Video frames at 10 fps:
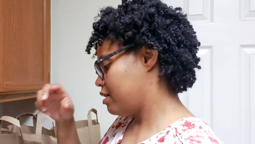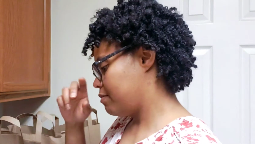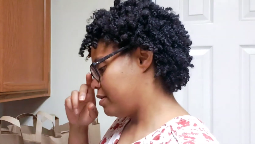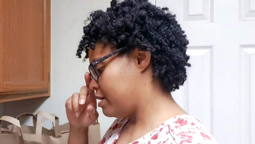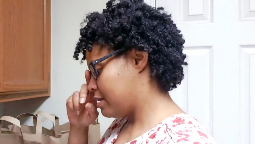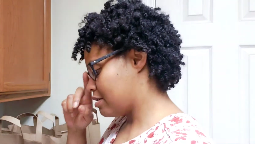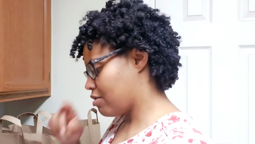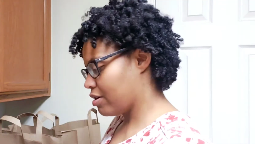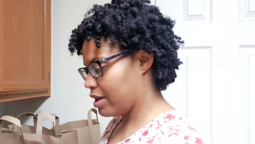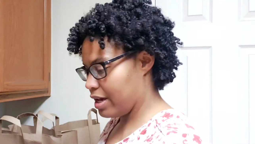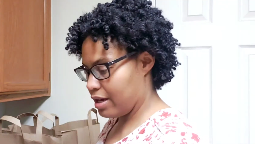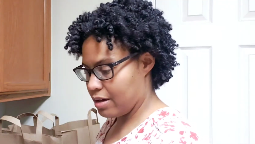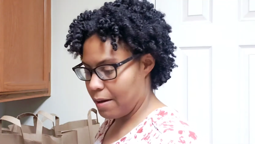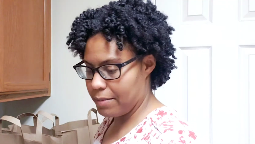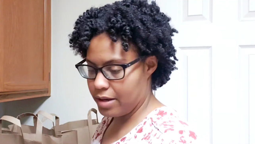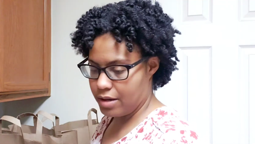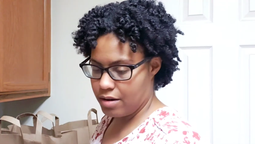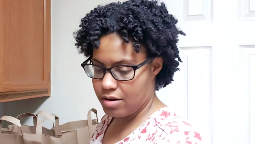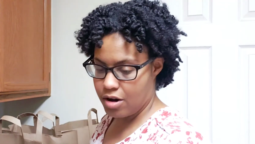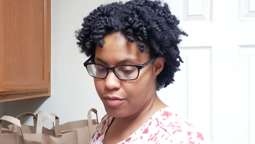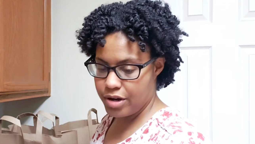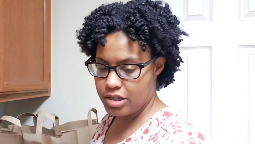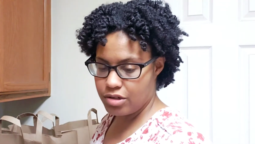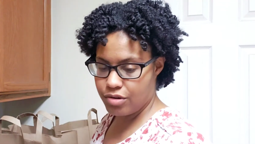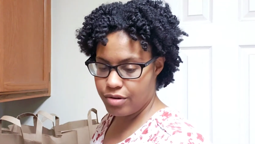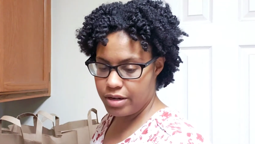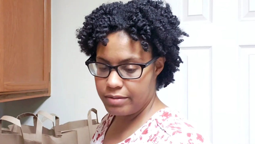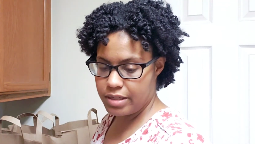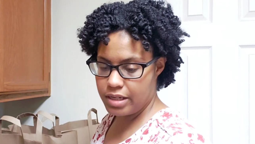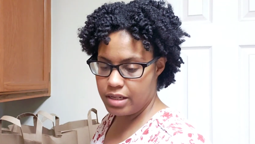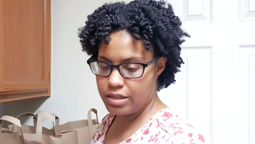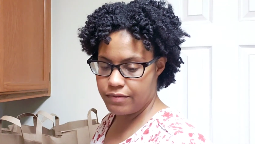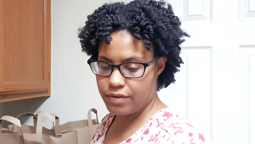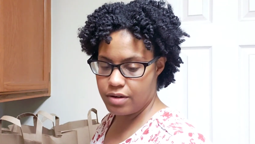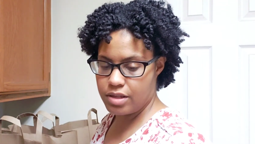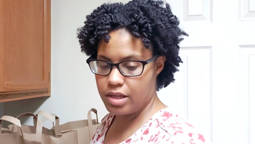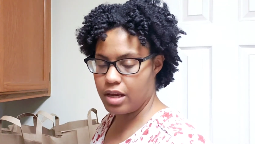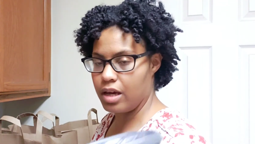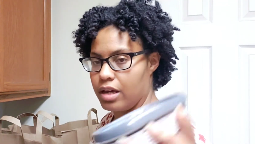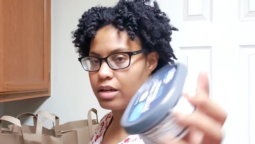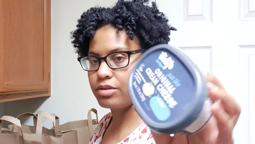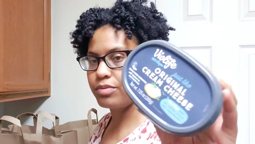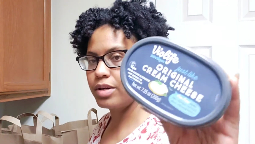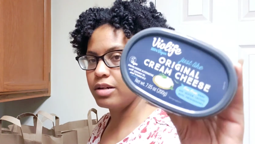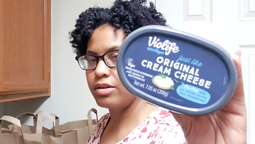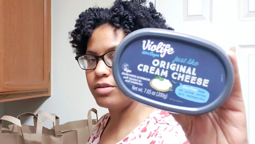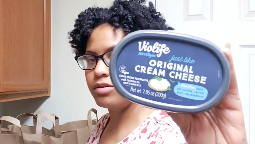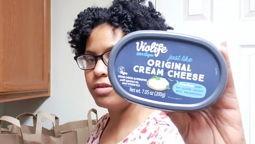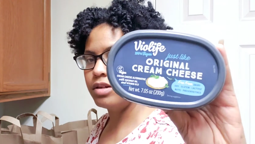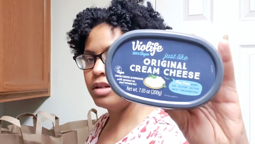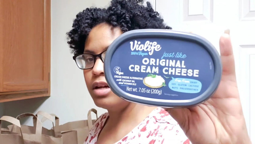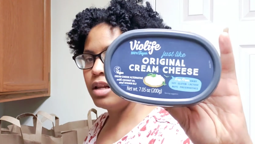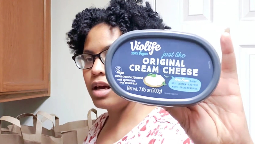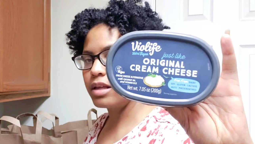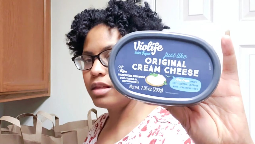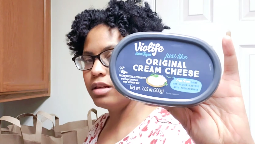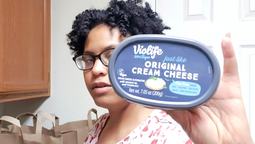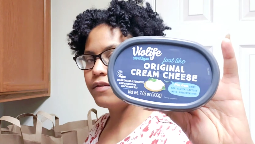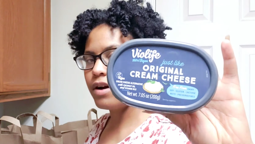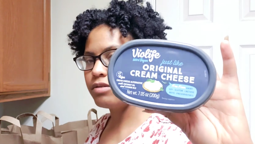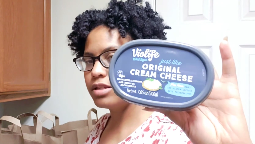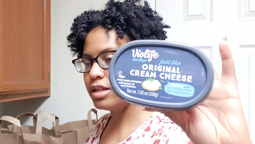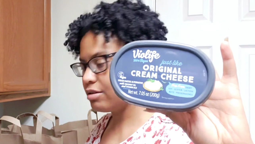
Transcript: up this organic, I mean, original cream cheese for the cake as well. Like the little frosting